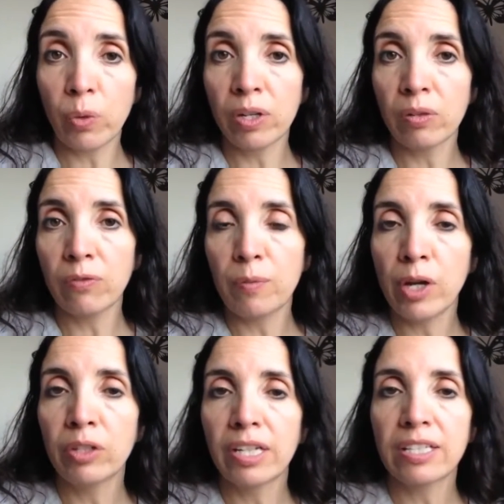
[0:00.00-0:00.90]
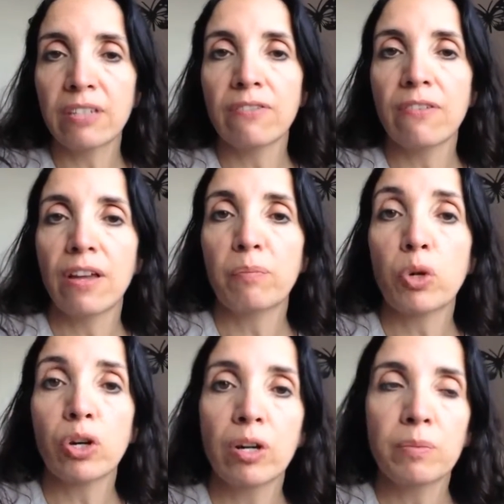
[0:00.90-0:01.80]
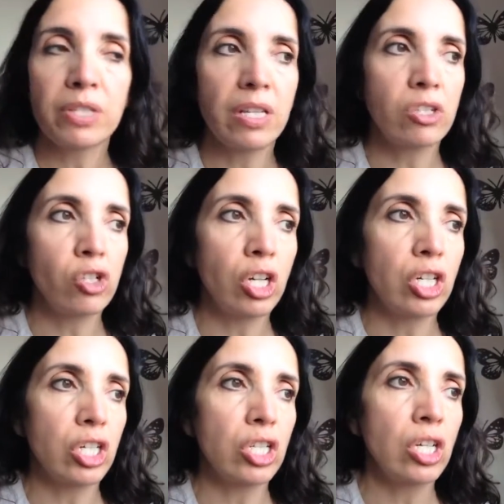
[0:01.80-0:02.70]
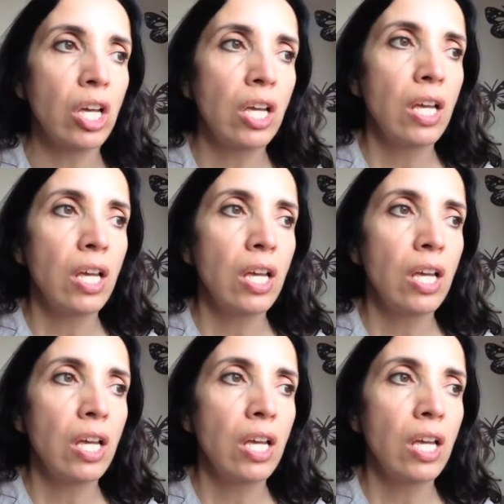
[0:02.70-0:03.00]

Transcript: One of my own negative programs gets triggered.